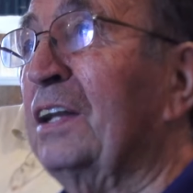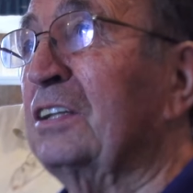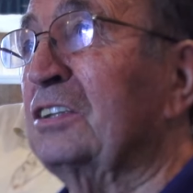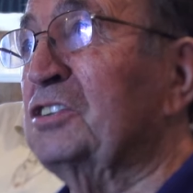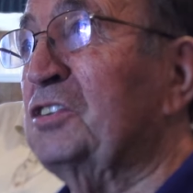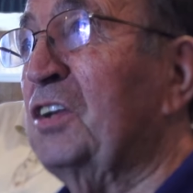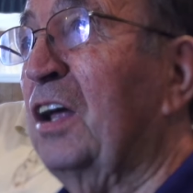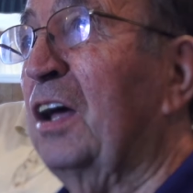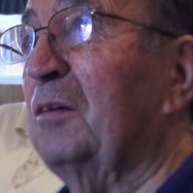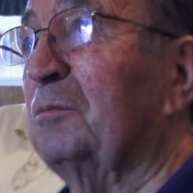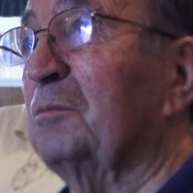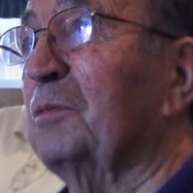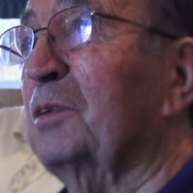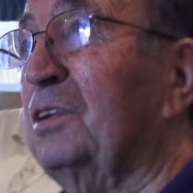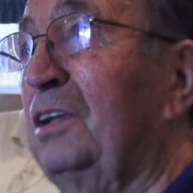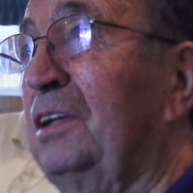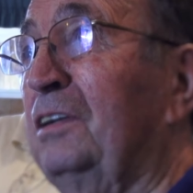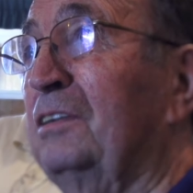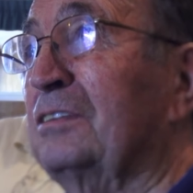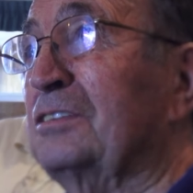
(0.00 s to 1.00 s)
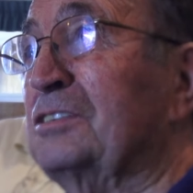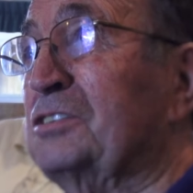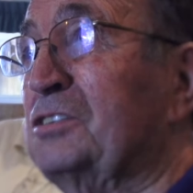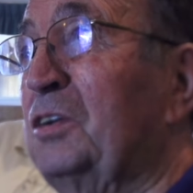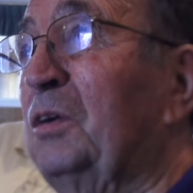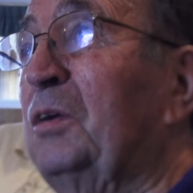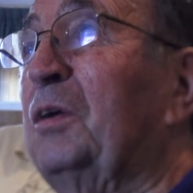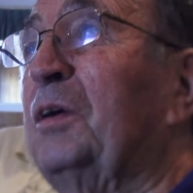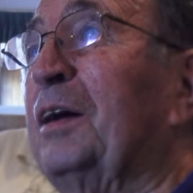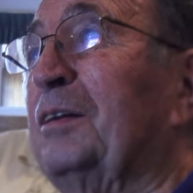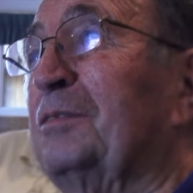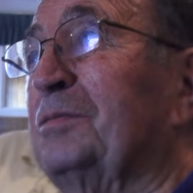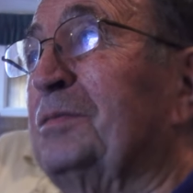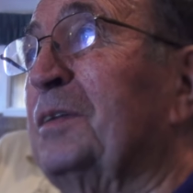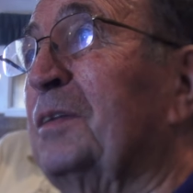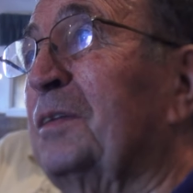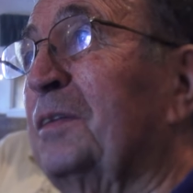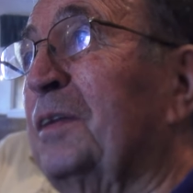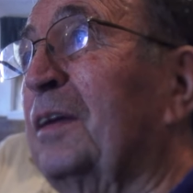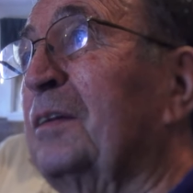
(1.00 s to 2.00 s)
had to stop and clear the snow out of
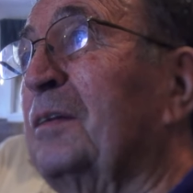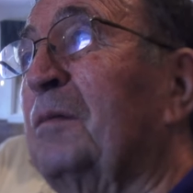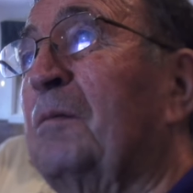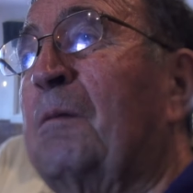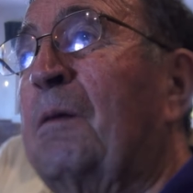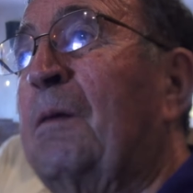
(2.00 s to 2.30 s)
the thing.